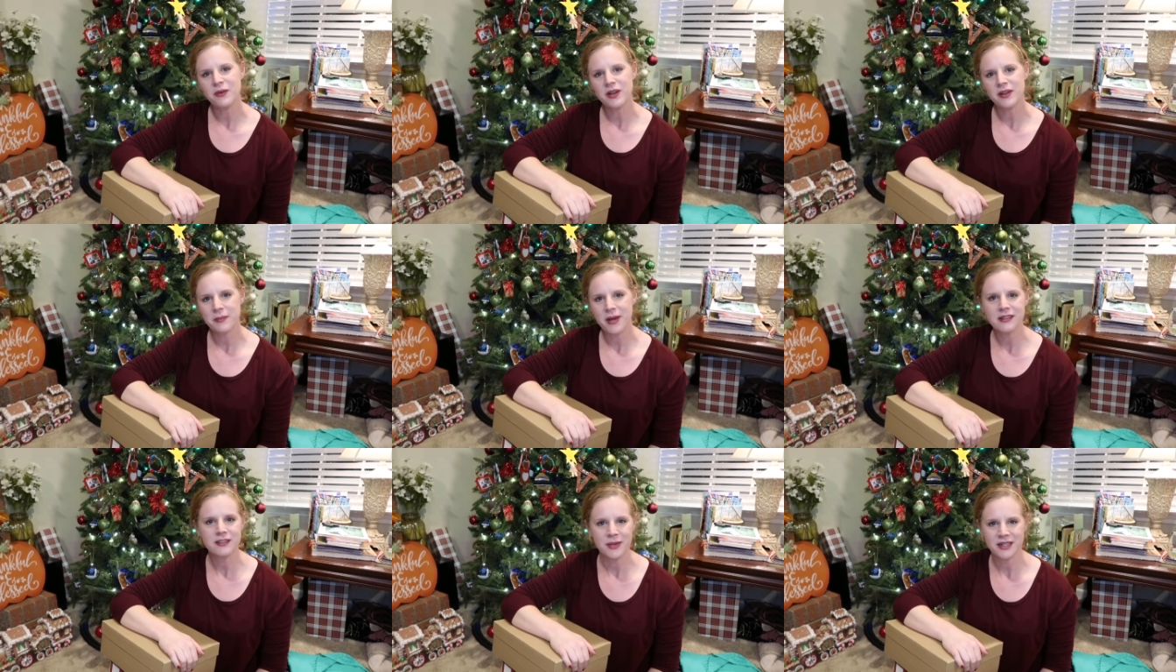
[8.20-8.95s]
welcome
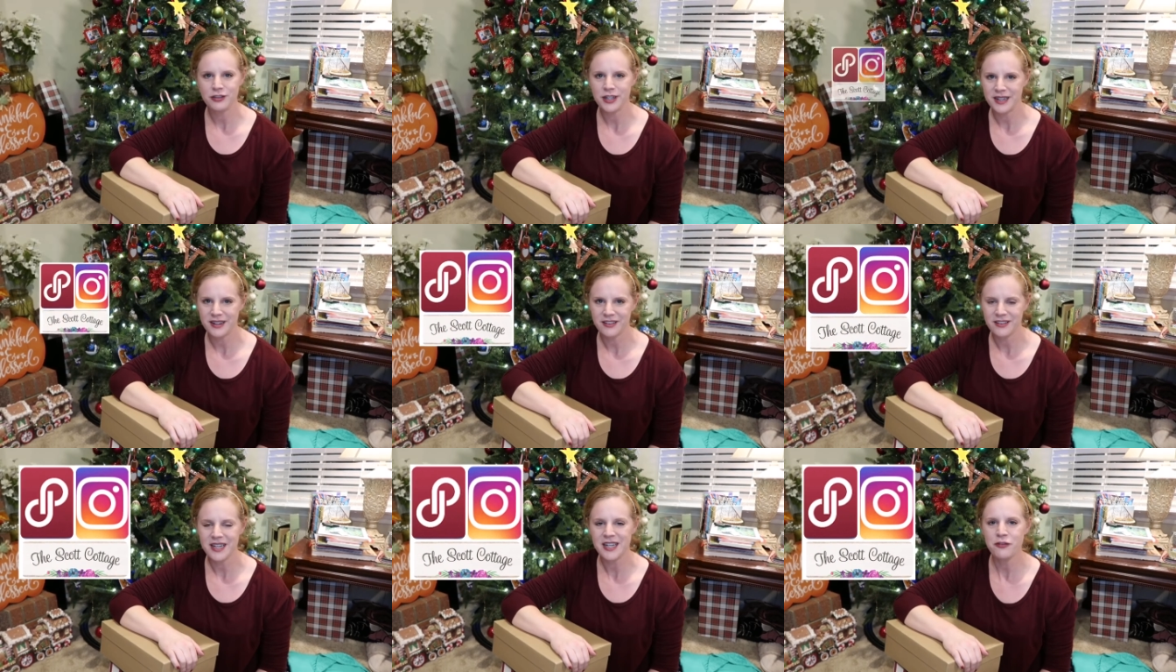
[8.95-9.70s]
back to my
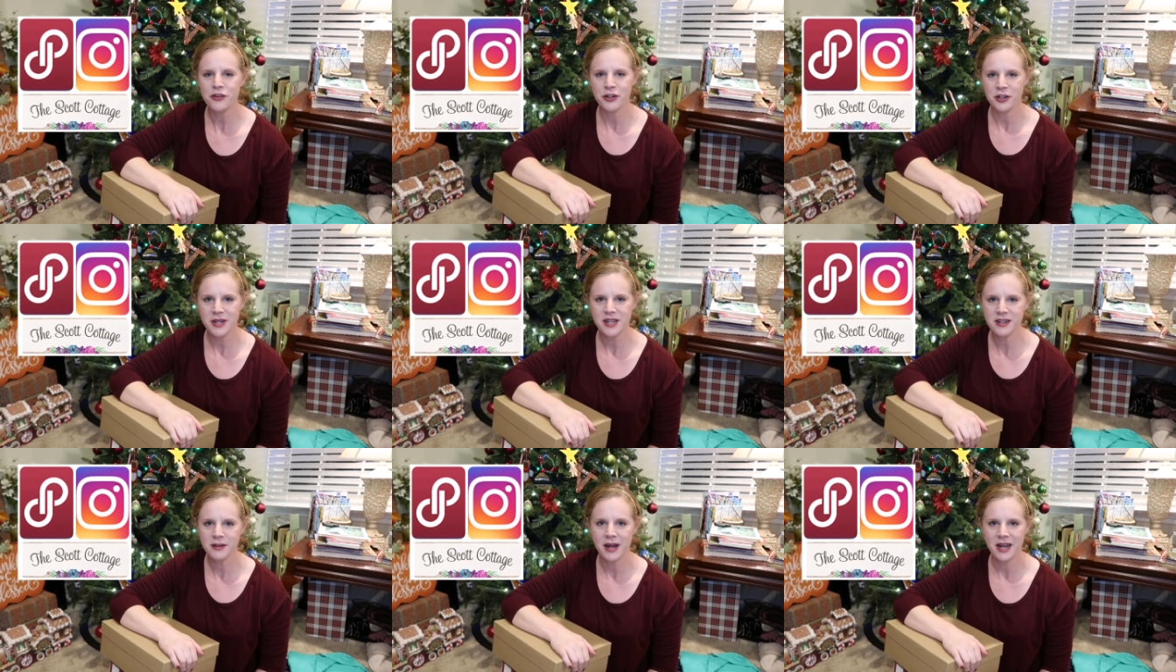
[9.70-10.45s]
channel. If you're new
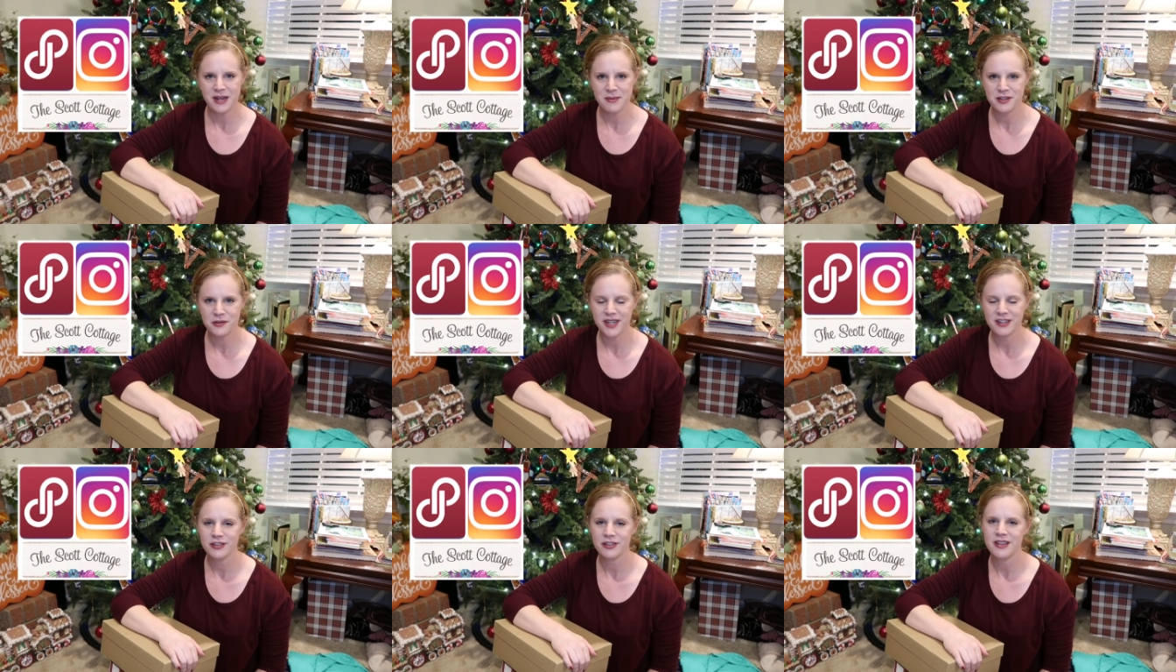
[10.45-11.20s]
here, my name is
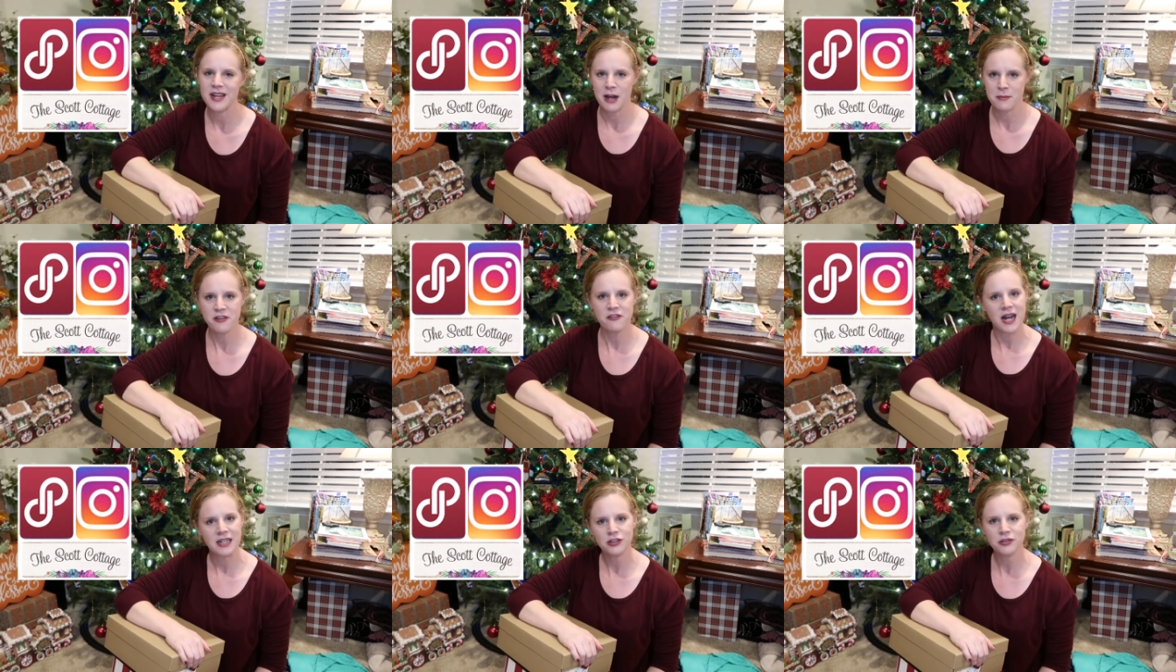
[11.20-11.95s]
Rachel and I'm a
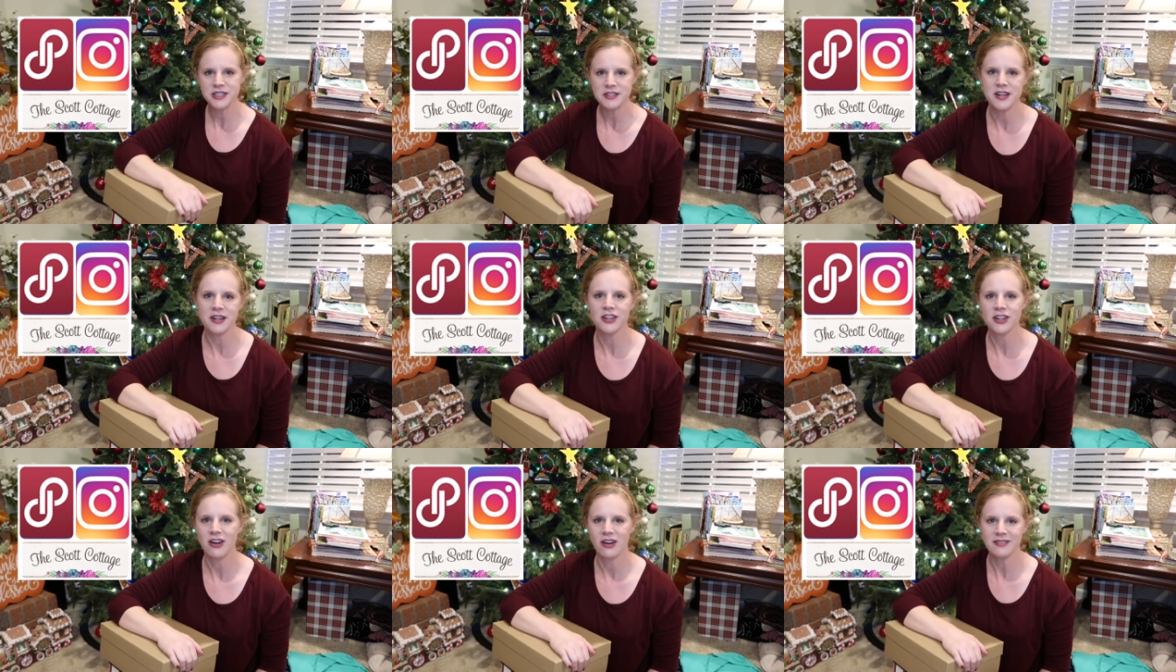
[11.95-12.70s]
fashion
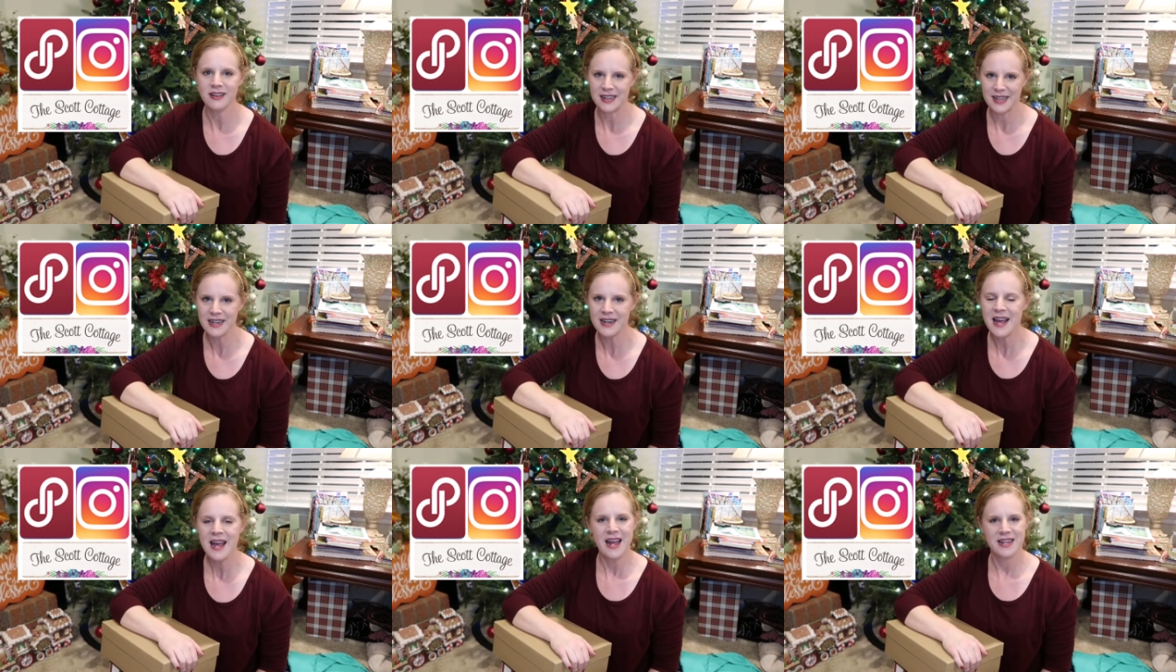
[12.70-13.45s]
reseller
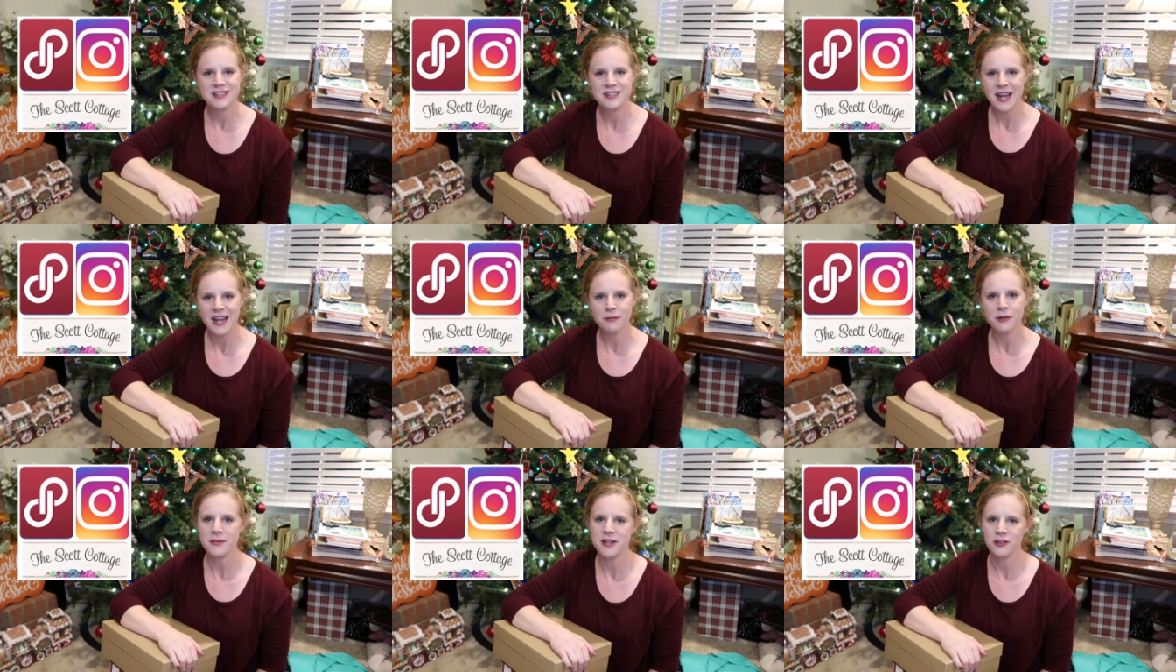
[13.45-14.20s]
online, and today I'm
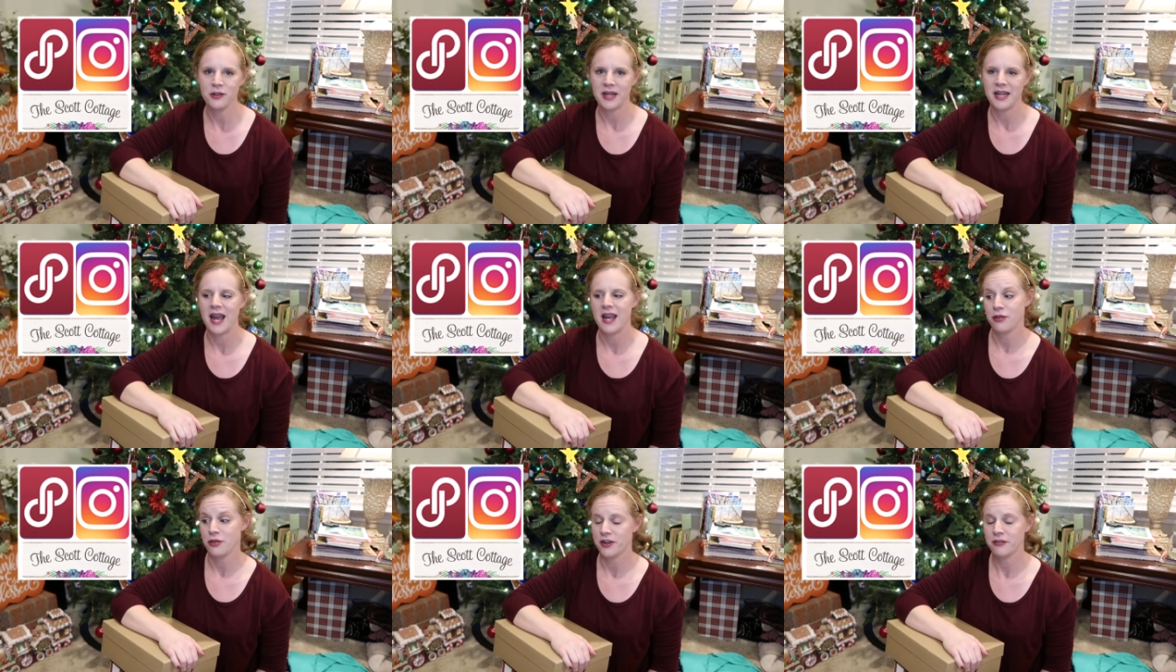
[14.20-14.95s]
going to be doing
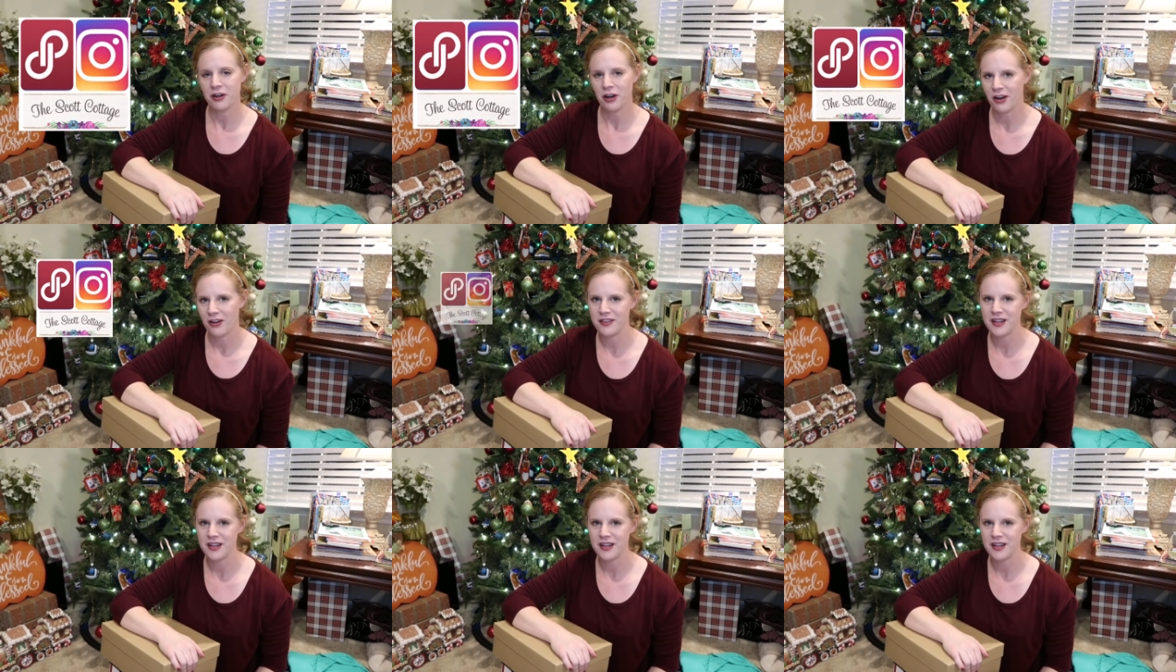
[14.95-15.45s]
a thrift haul.